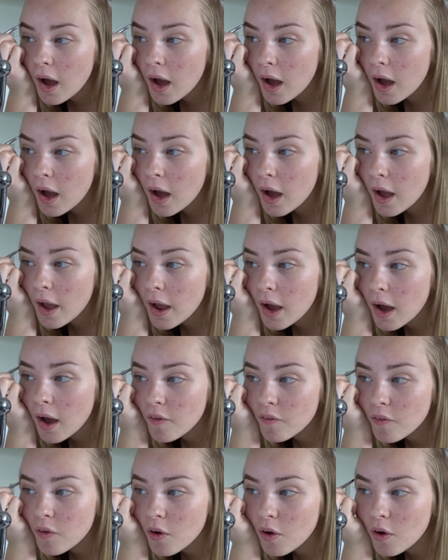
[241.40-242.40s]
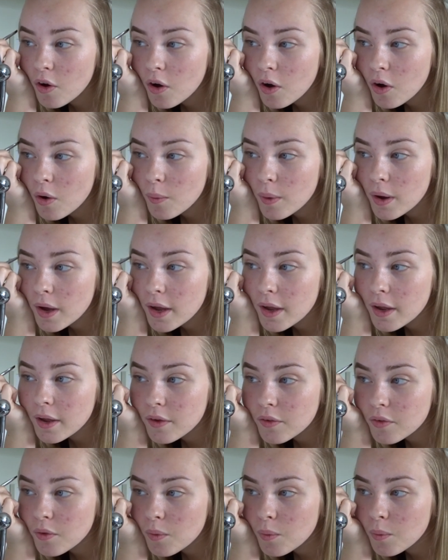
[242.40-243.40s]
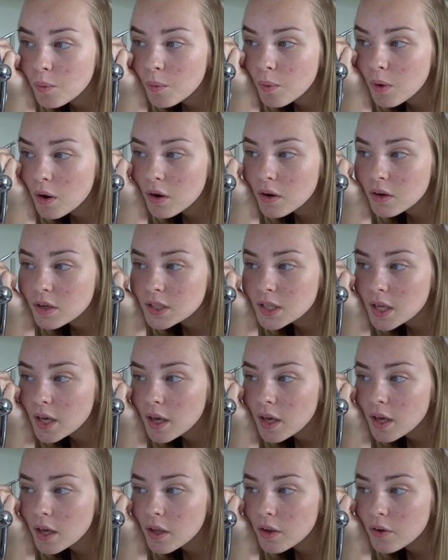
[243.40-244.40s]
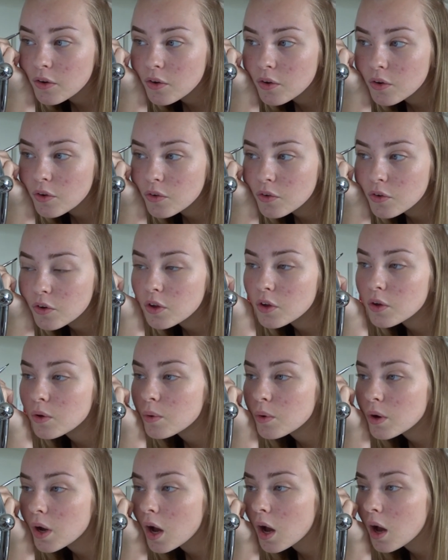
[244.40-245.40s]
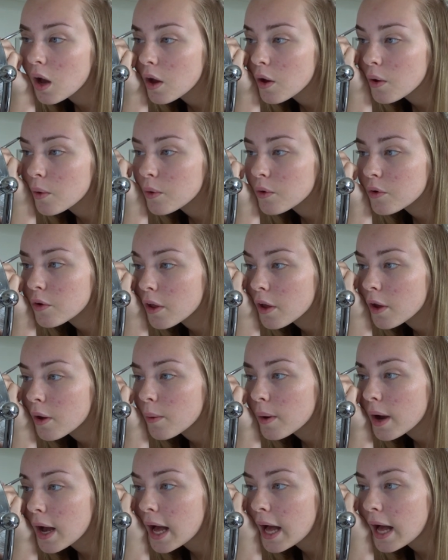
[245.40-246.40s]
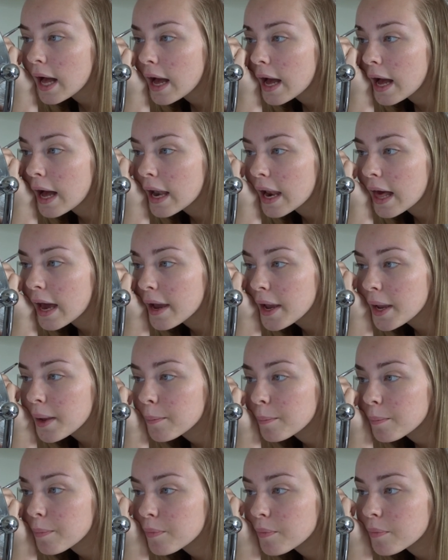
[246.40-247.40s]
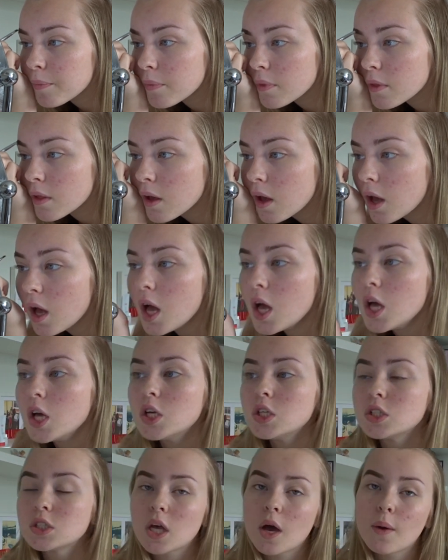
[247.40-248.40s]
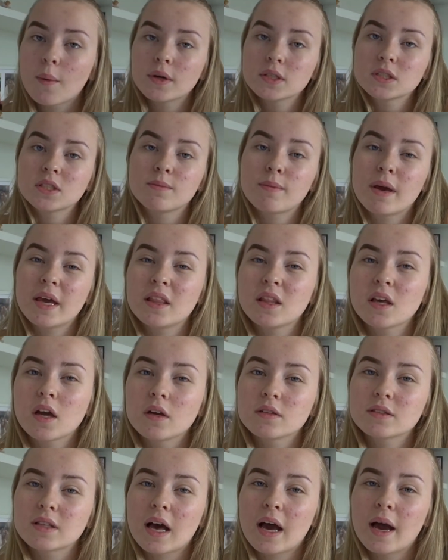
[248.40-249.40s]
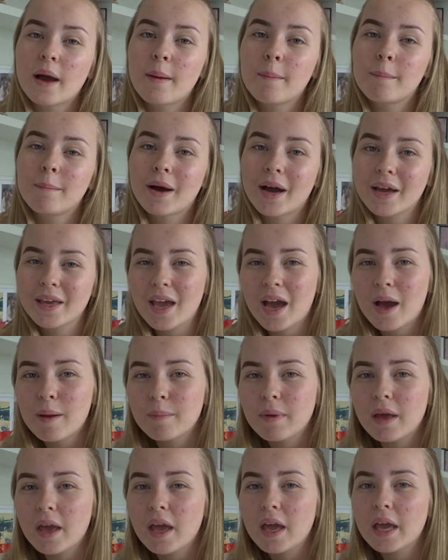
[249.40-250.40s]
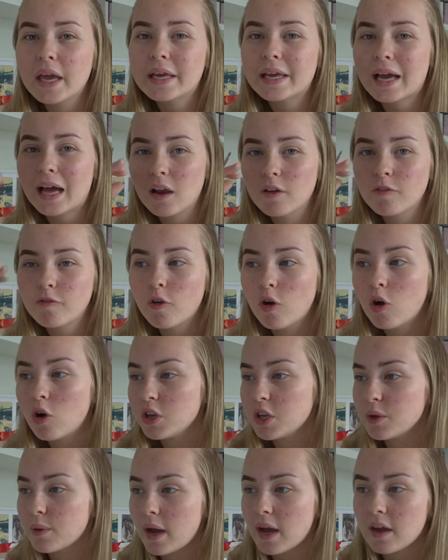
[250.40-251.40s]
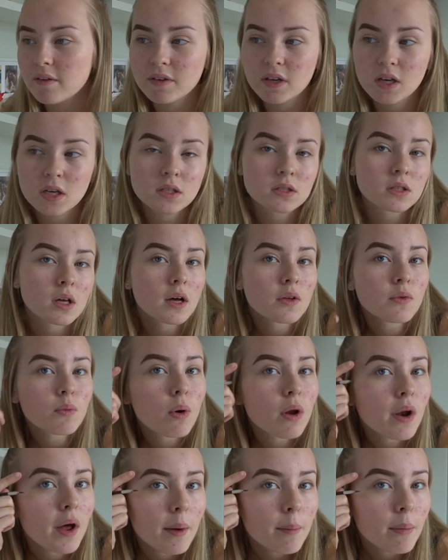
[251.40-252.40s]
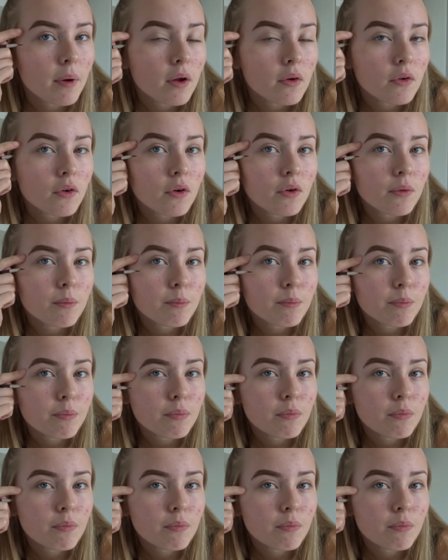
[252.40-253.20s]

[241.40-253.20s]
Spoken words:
I have always wanted to go to LA. So I want to mainly go to like Miami, California area. So that's one eyebrow drawn.